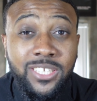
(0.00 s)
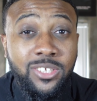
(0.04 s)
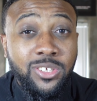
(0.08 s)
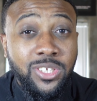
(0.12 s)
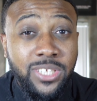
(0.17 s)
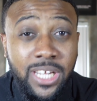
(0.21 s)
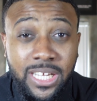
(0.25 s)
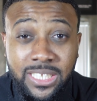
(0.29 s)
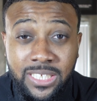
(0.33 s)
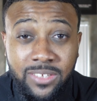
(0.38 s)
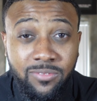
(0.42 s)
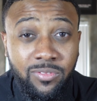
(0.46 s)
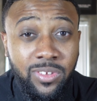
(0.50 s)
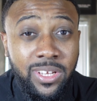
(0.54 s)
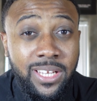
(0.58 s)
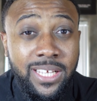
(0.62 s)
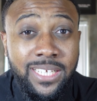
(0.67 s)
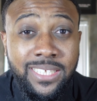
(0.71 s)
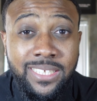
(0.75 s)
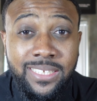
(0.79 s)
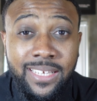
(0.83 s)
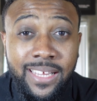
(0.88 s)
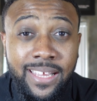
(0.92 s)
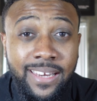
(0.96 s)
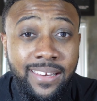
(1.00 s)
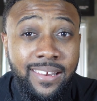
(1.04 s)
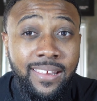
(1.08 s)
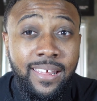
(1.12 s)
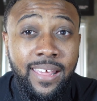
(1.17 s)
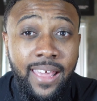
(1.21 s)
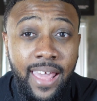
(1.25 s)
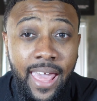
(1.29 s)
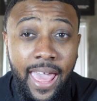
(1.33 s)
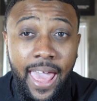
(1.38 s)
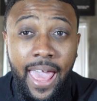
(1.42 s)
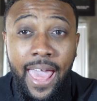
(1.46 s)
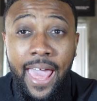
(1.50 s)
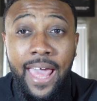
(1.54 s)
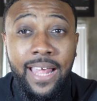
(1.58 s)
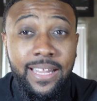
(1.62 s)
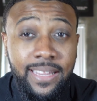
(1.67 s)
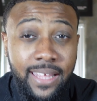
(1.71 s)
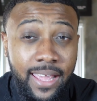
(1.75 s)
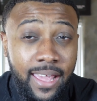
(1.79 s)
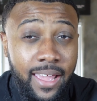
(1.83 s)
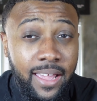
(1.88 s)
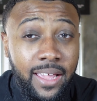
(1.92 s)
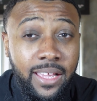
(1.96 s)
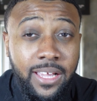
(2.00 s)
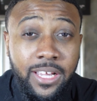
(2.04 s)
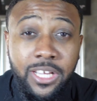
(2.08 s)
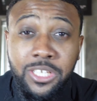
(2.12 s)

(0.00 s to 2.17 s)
So Chase, if you're listening, add that,